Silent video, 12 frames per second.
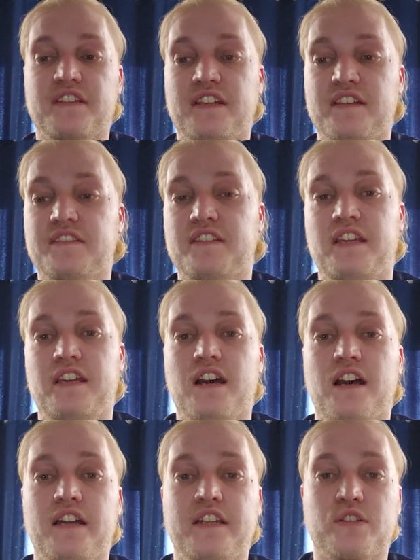is the
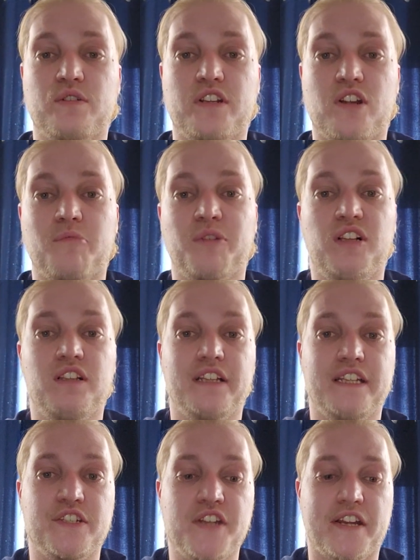intradermal
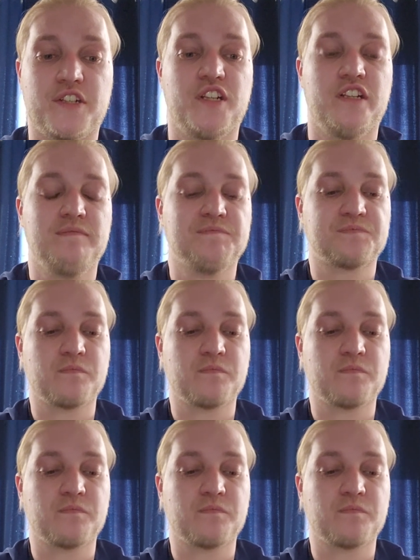injection.